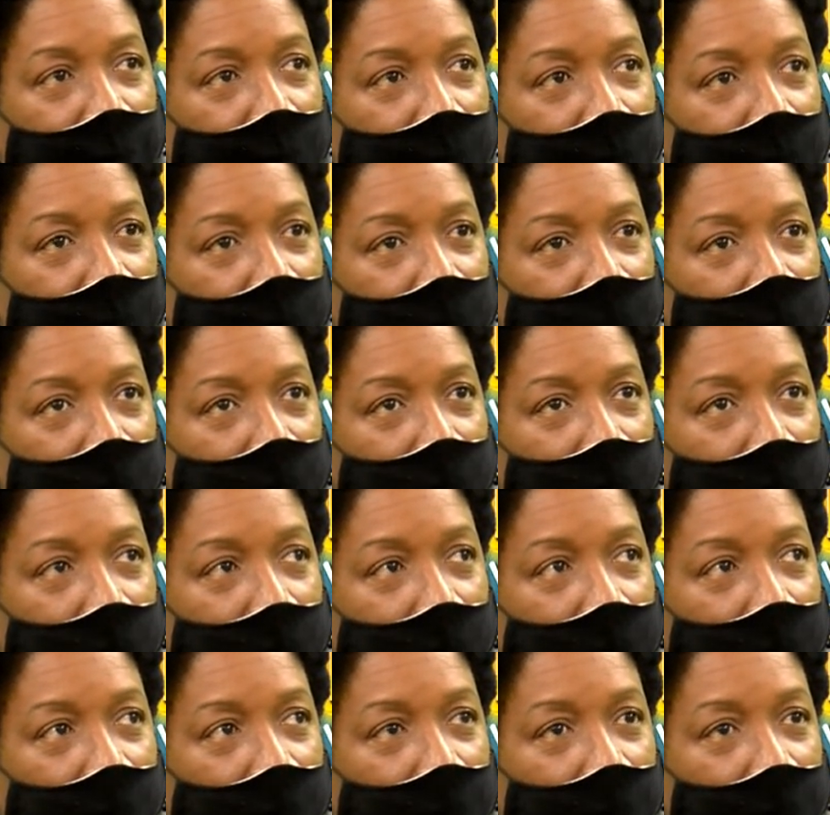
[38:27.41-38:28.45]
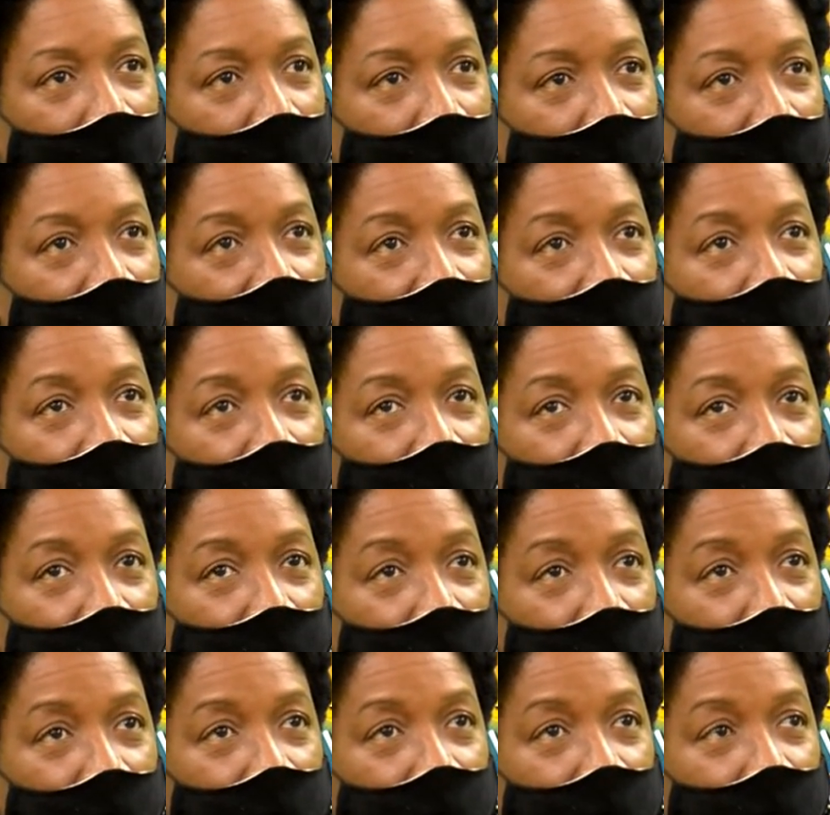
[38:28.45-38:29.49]
And then another
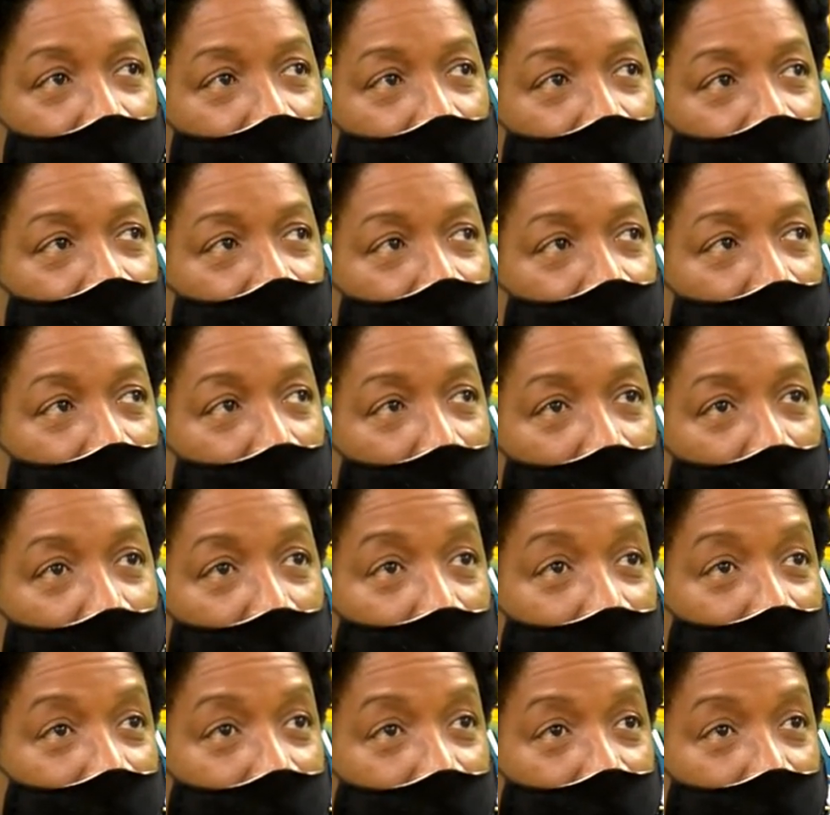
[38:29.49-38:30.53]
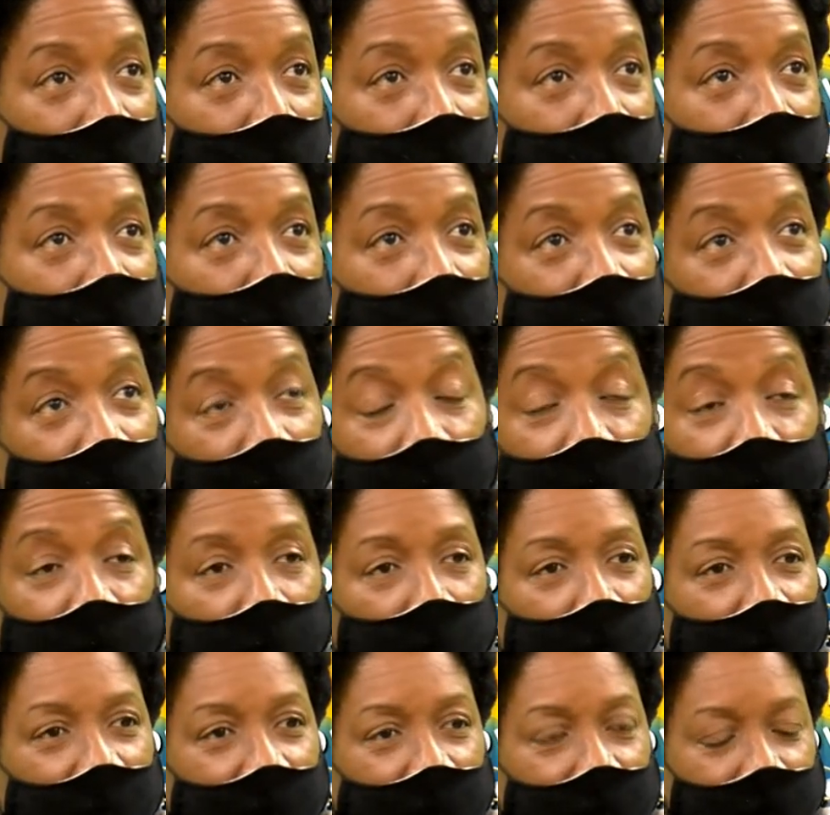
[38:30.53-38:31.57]
concern from the Public Accounts Committee in the
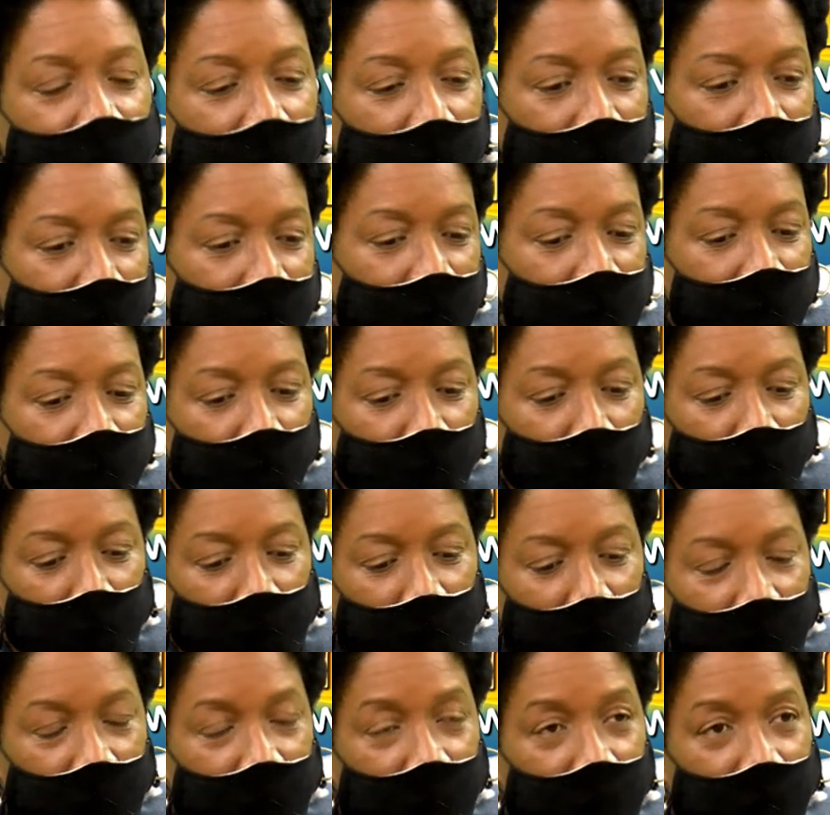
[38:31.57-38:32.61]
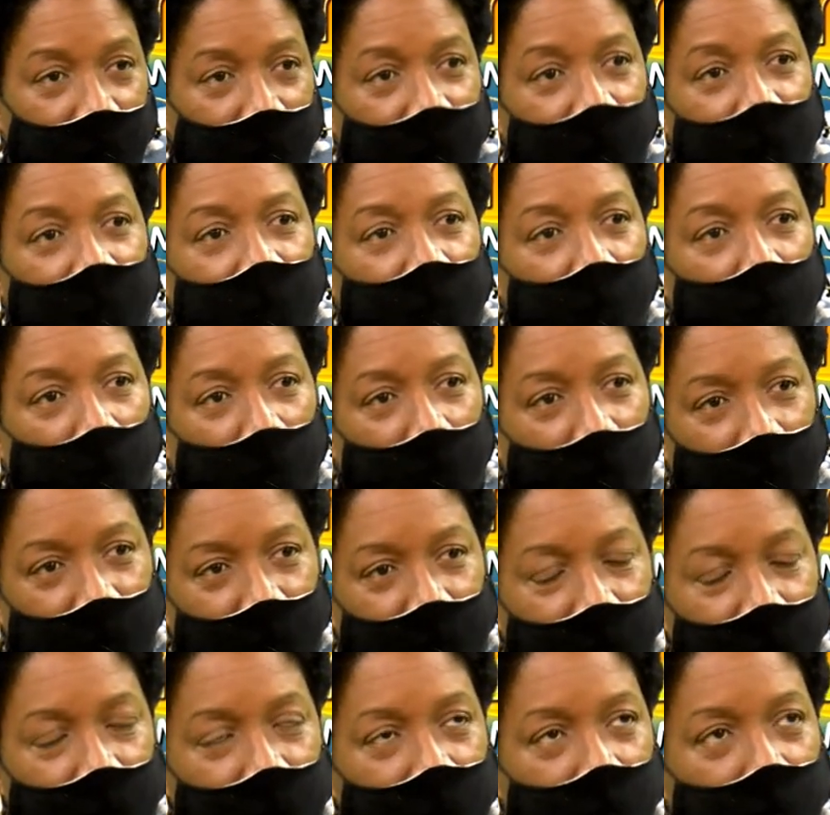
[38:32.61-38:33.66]
past, and this could be the teething
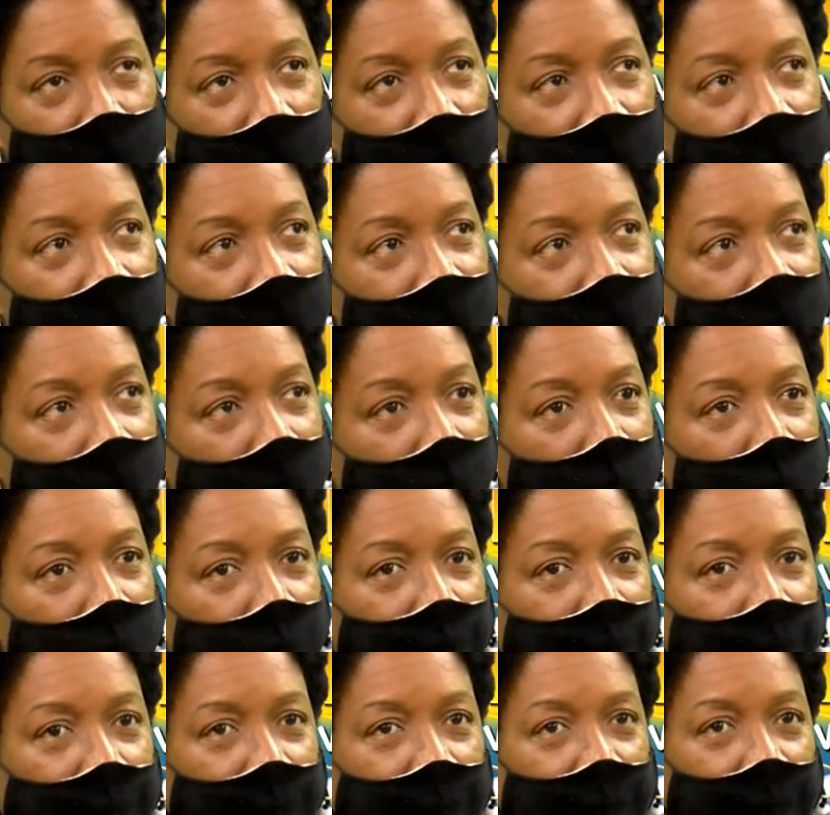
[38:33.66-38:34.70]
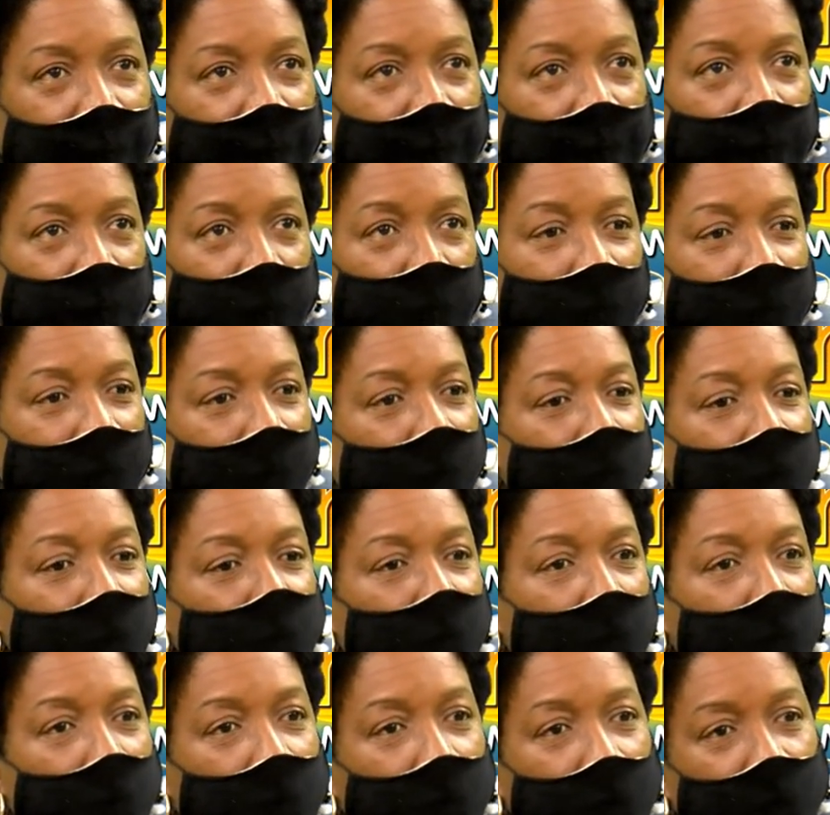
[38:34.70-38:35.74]
process, because when those
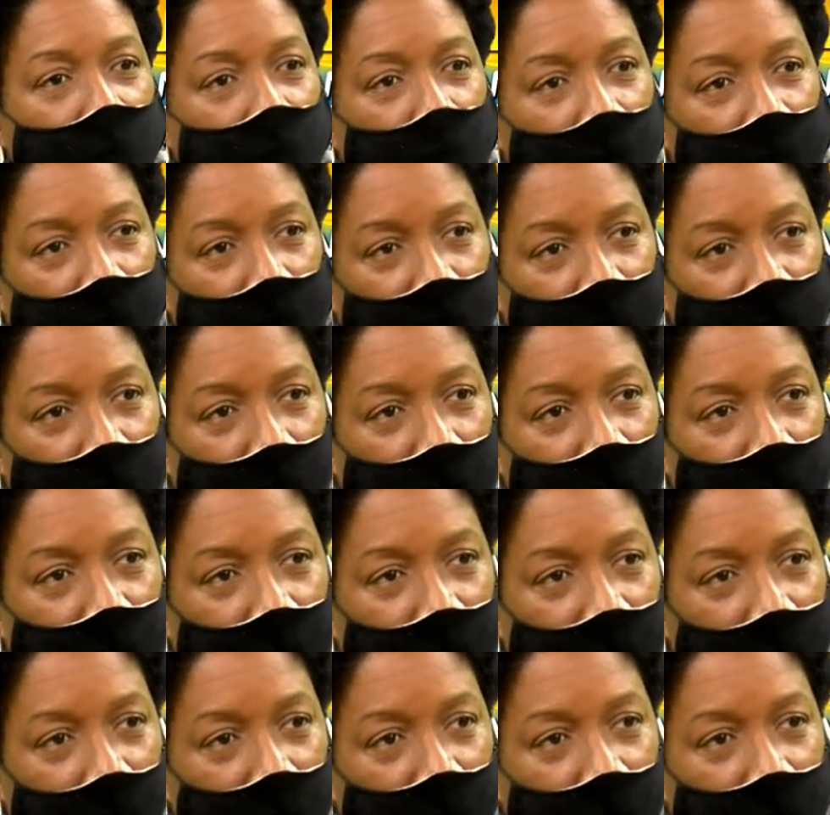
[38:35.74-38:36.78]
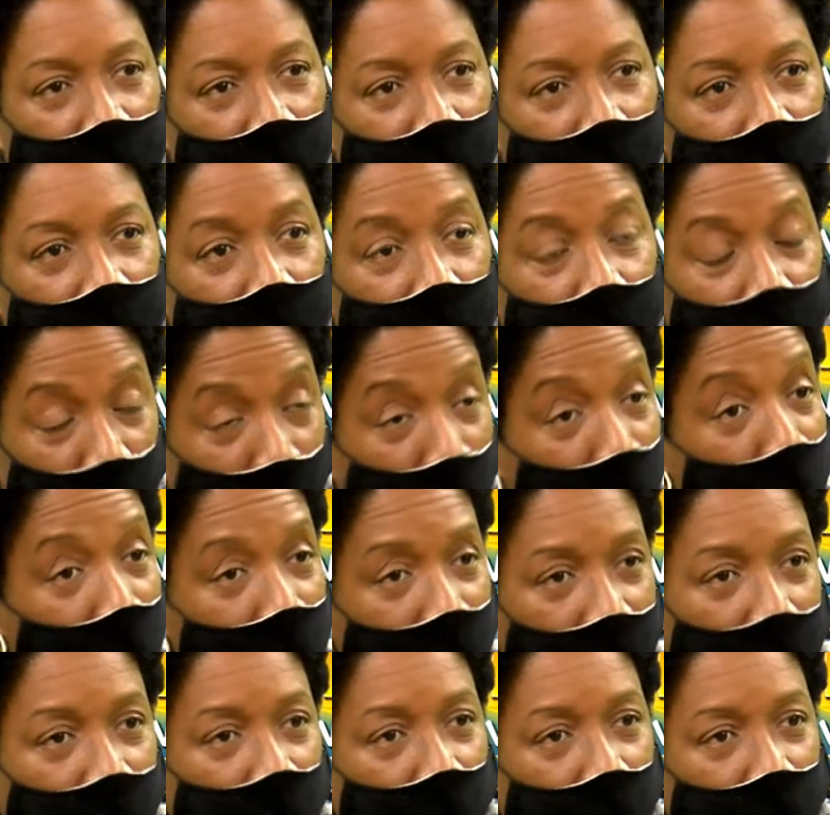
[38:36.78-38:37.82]
reports were tabled, those
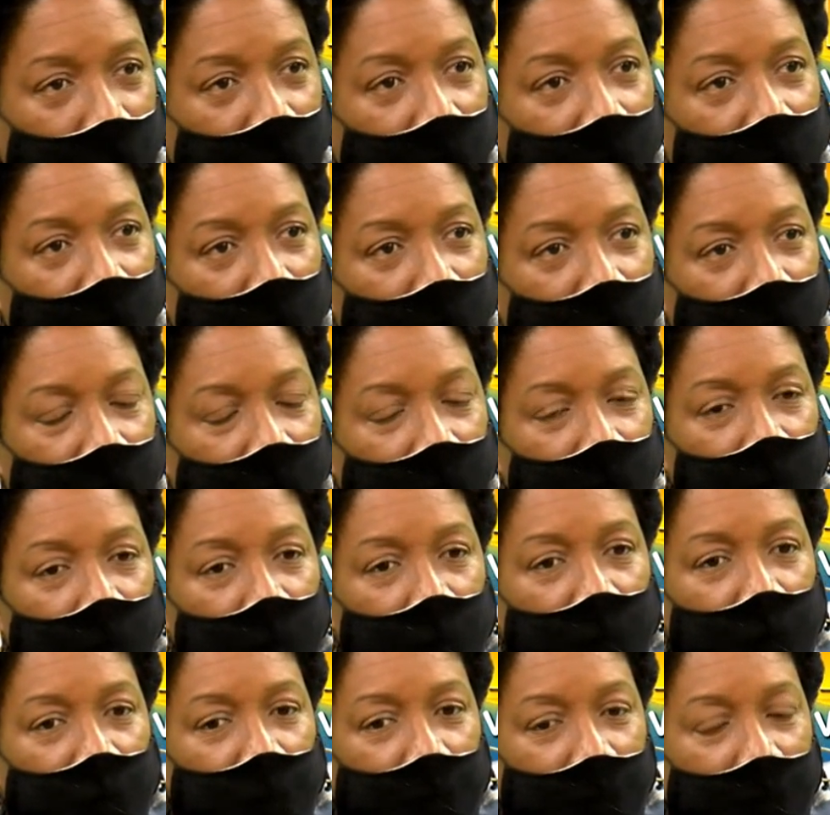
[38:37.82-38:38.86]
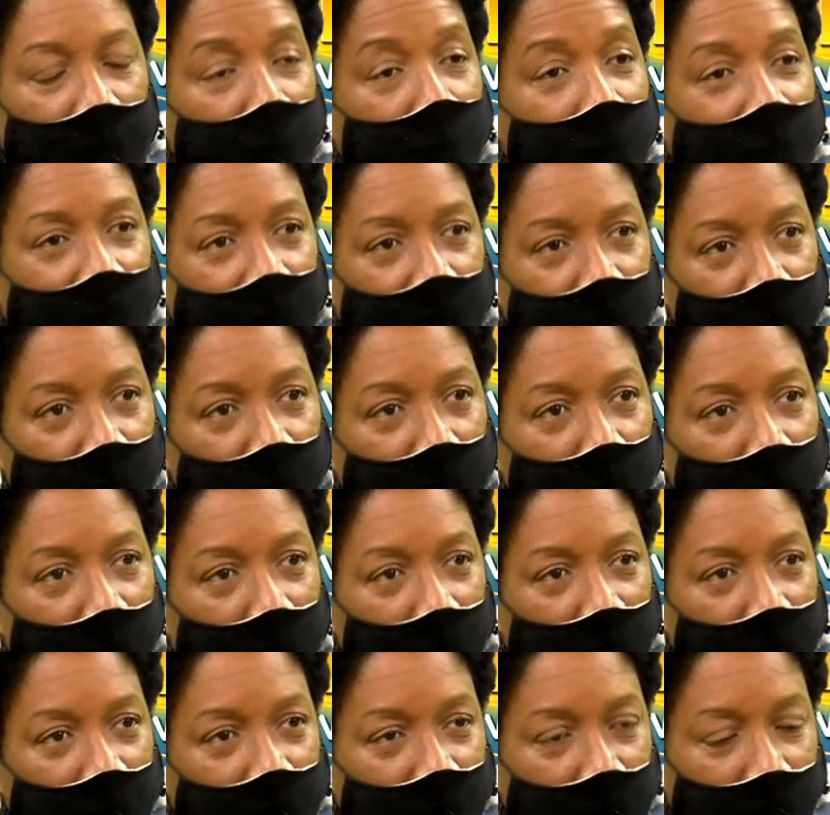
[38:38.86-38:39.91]
that were tabled and passed to the
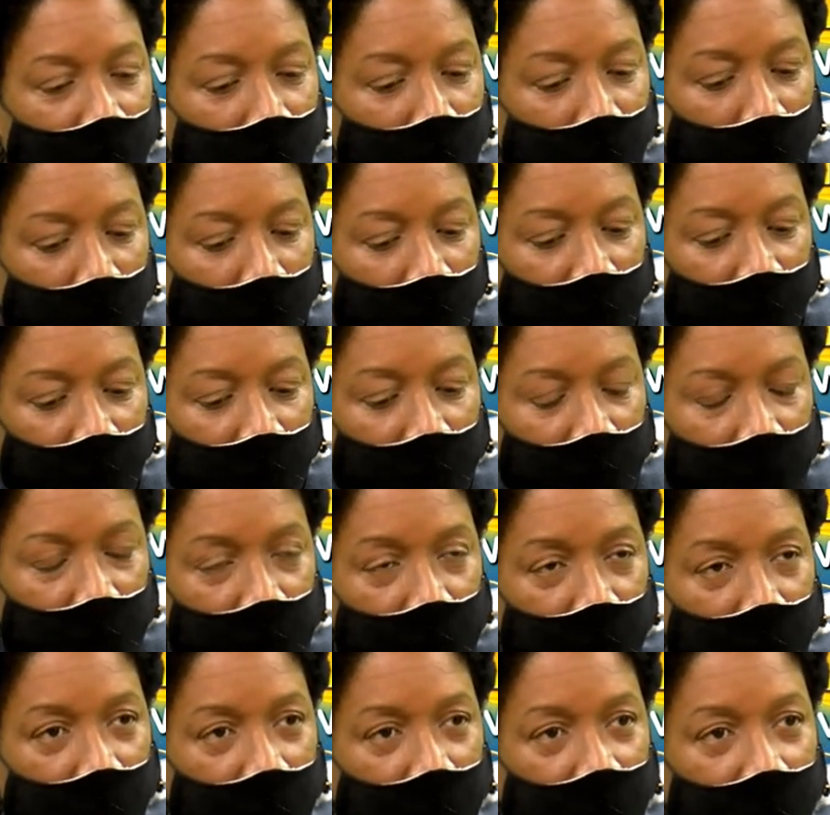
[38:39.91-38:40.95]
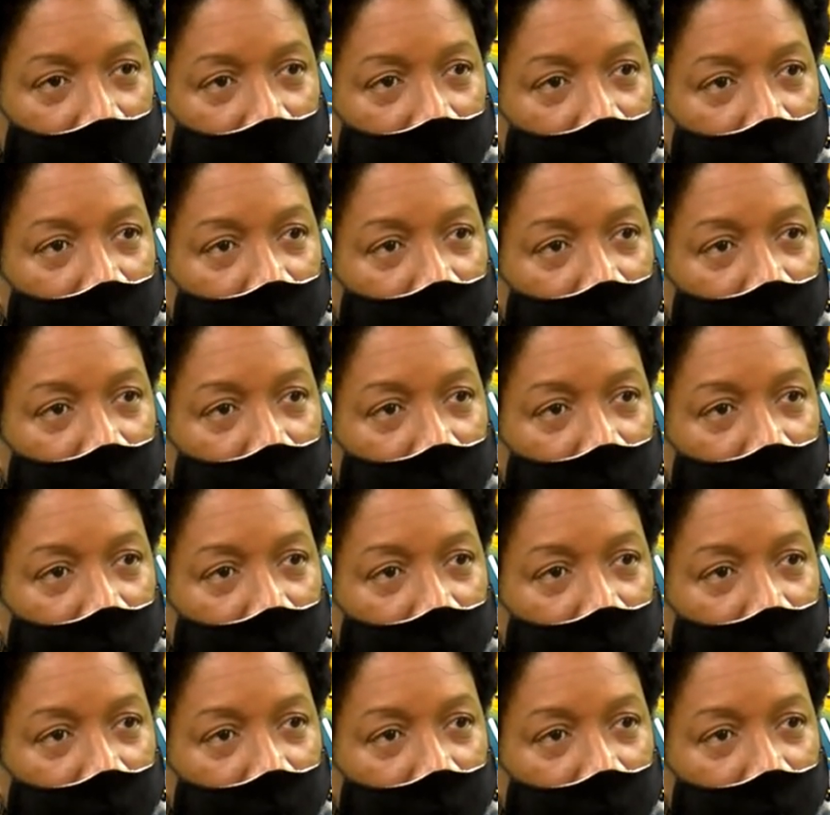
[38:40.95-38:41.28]
Public Accounts Committee,